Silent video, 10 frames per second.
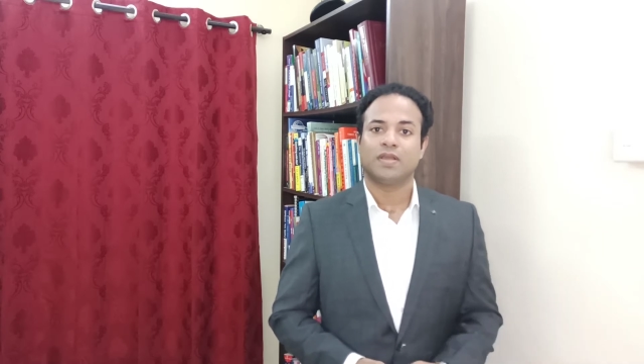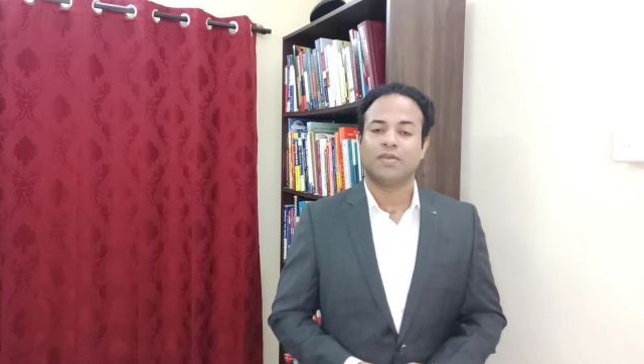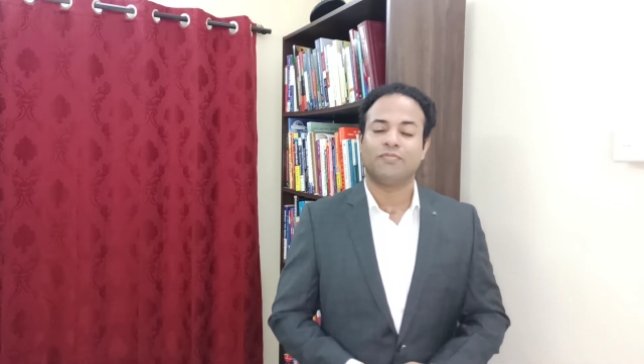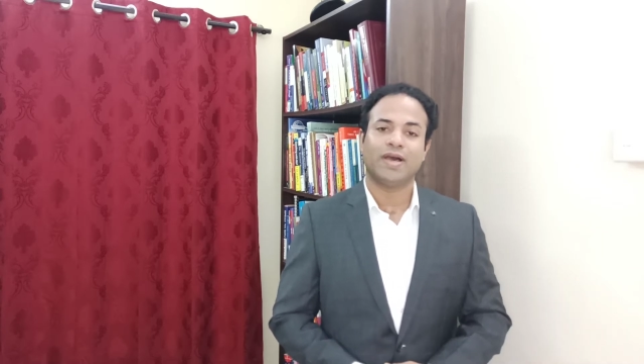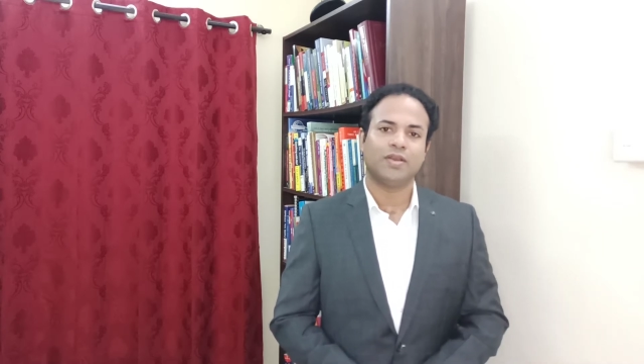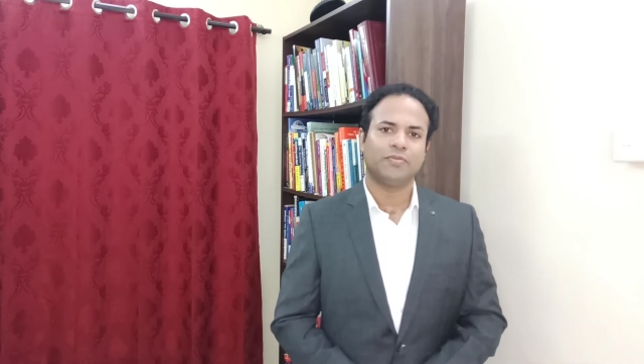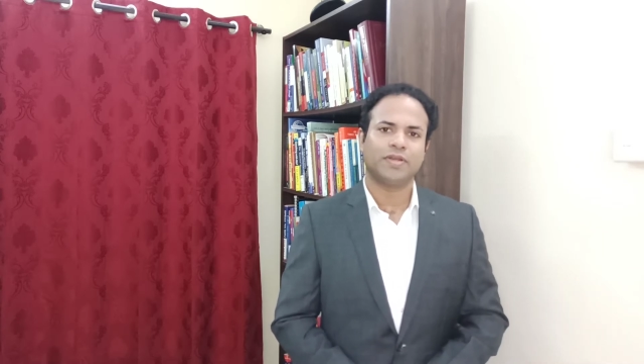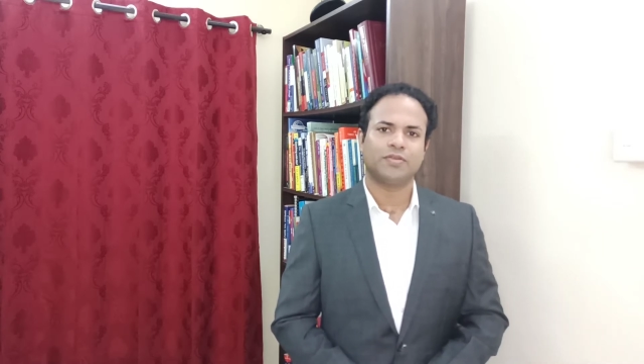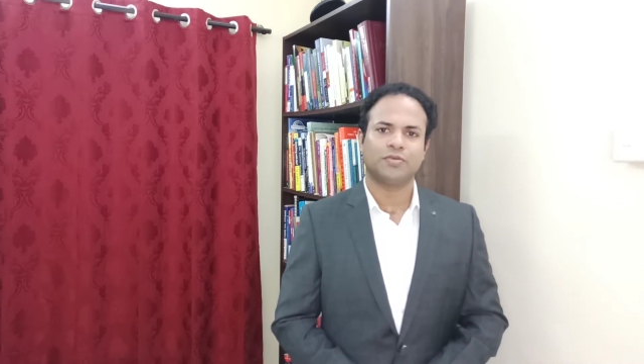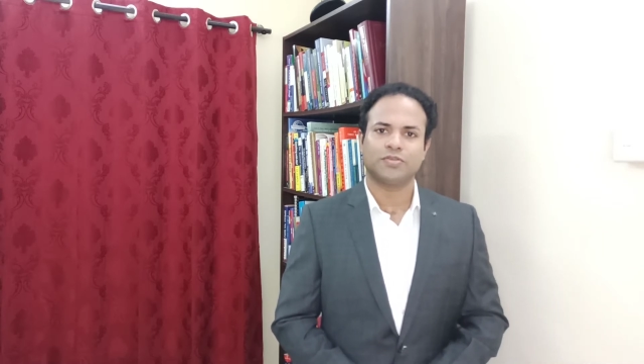
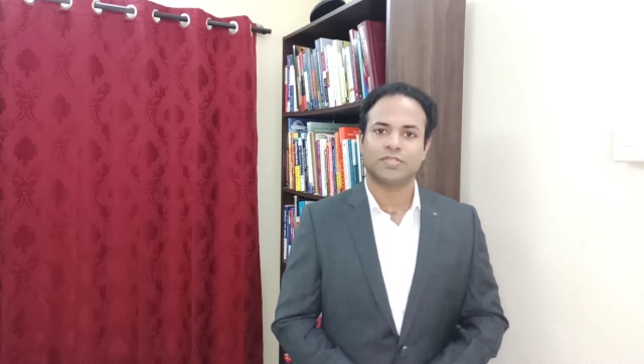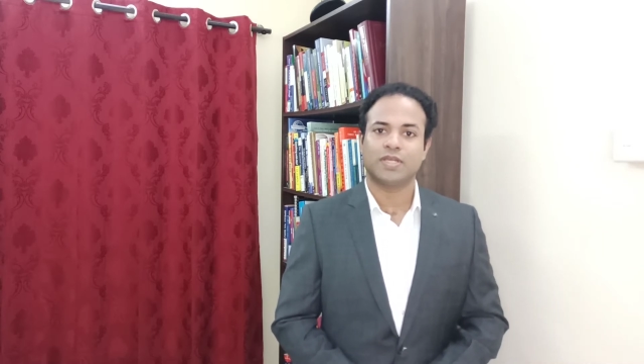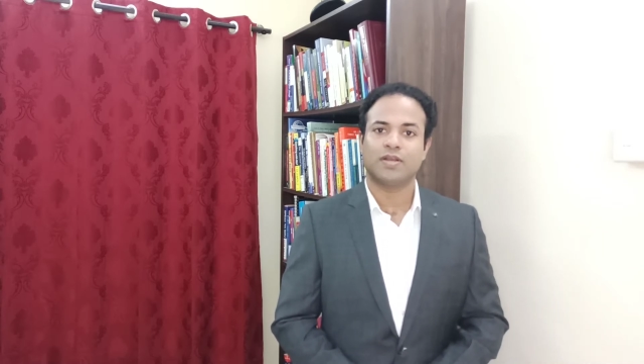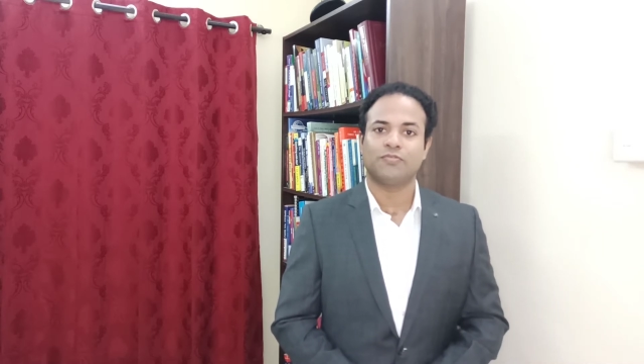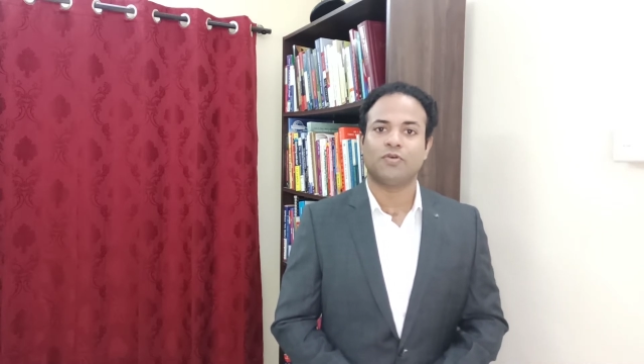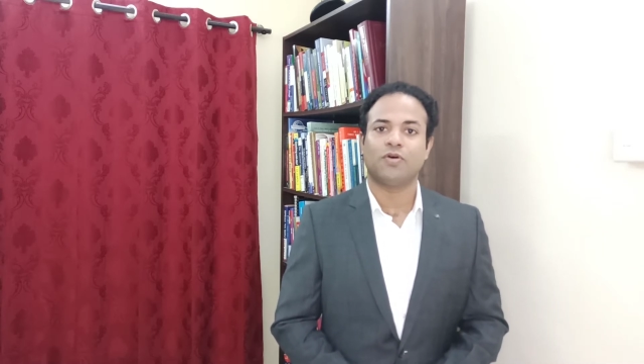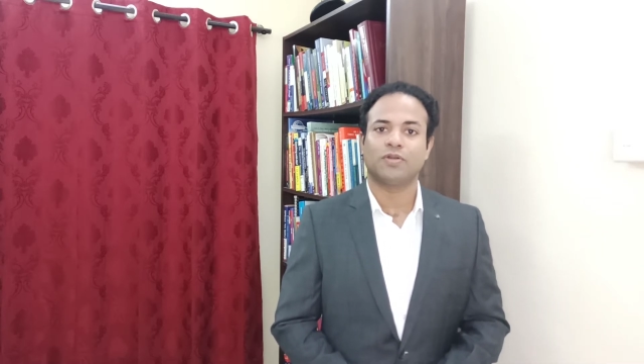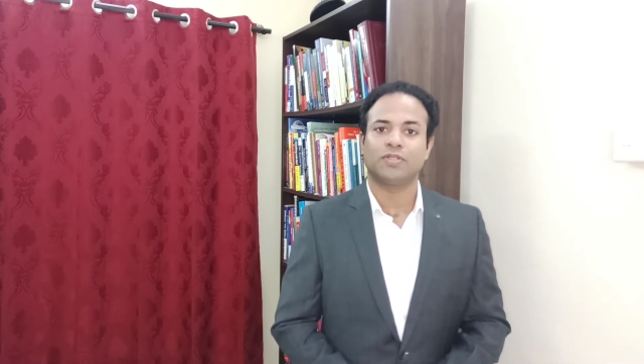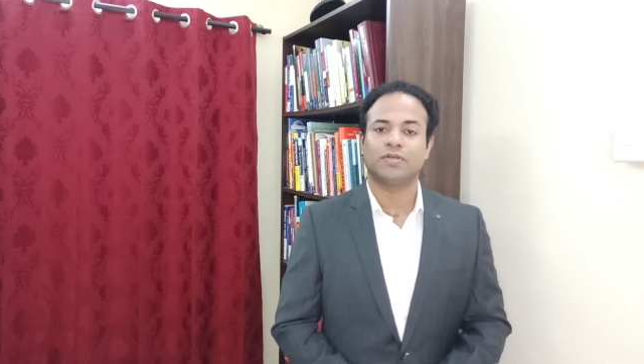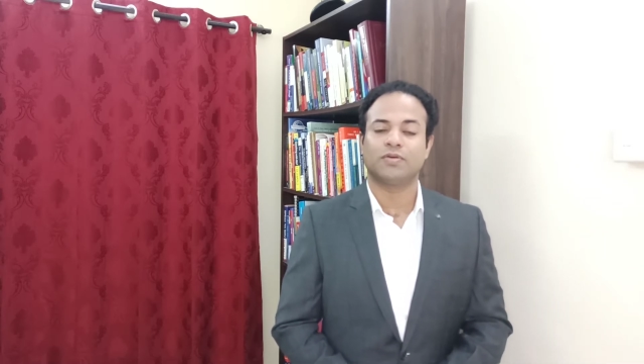Evaluate yourself
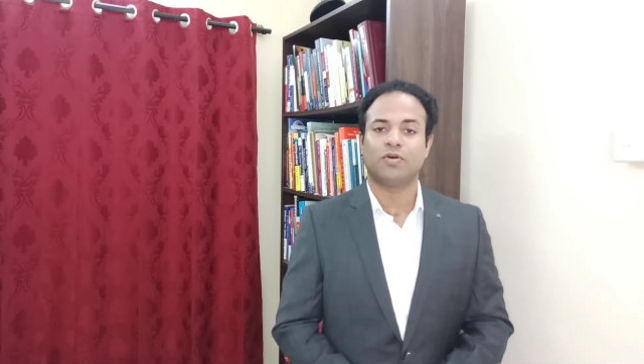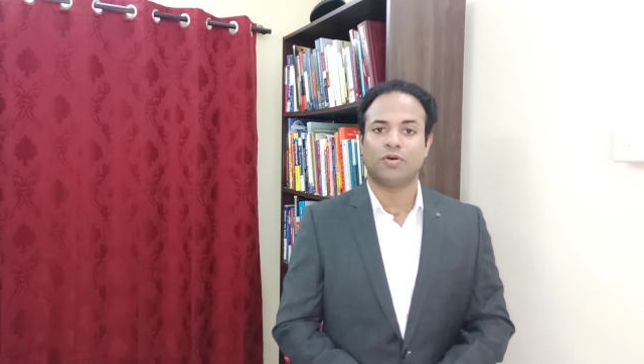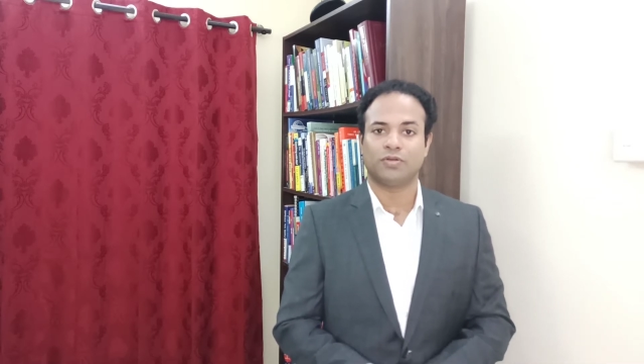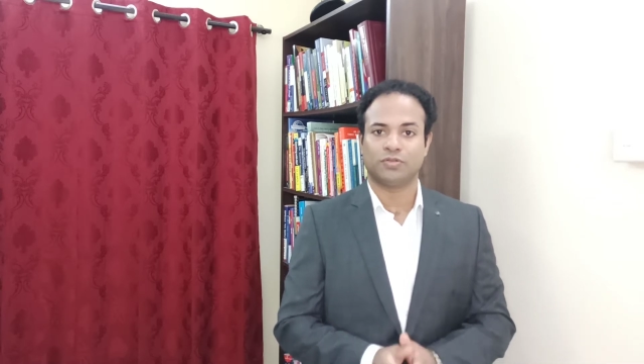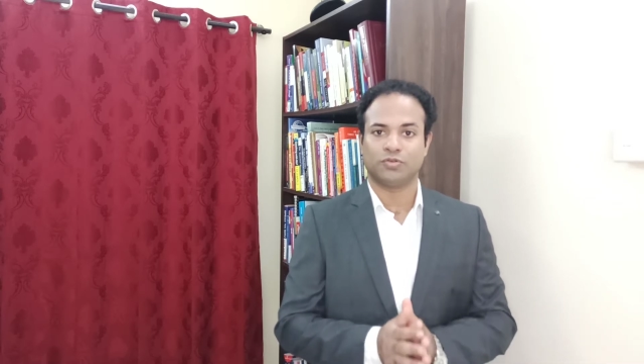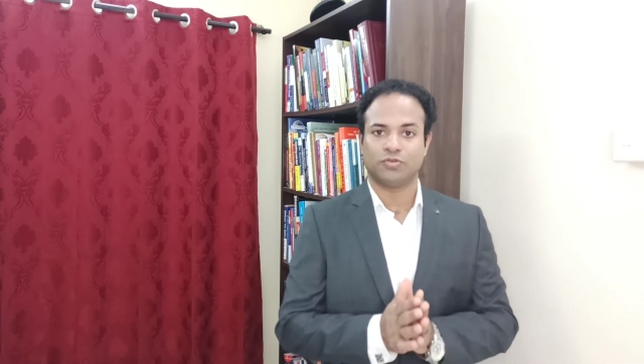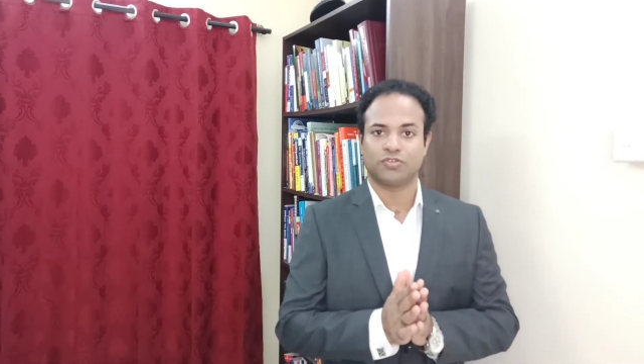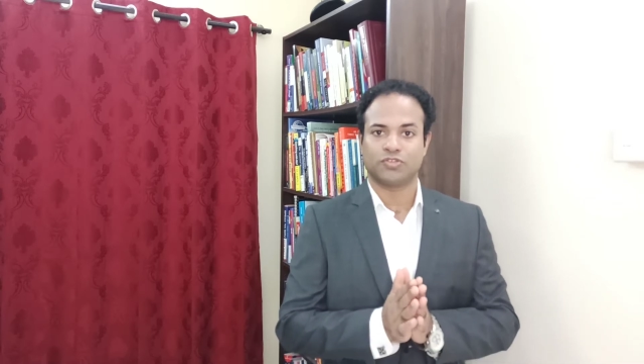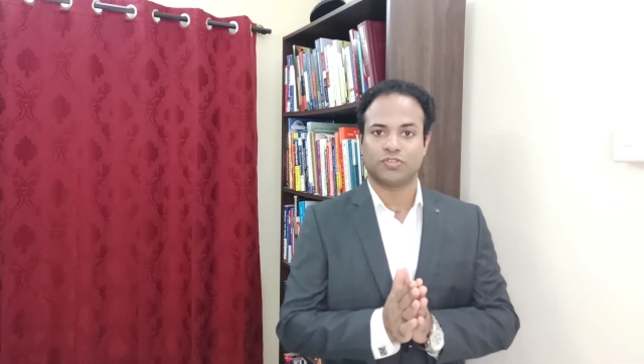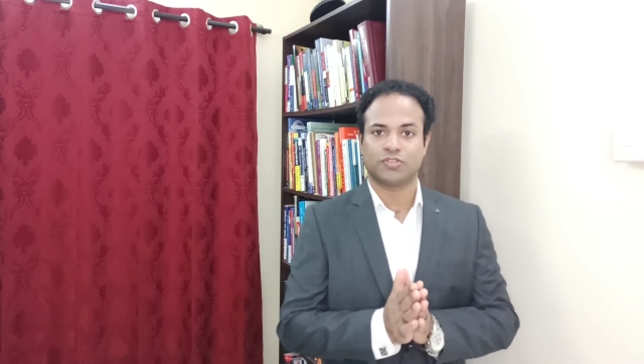on
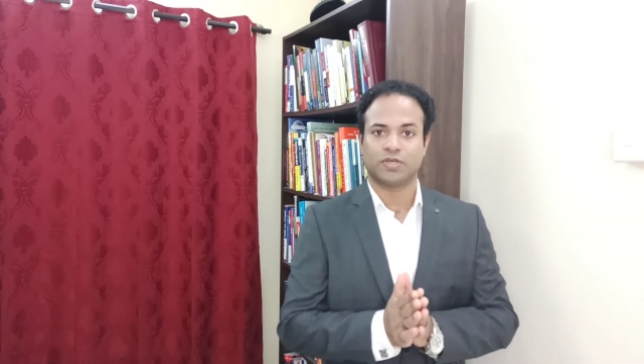those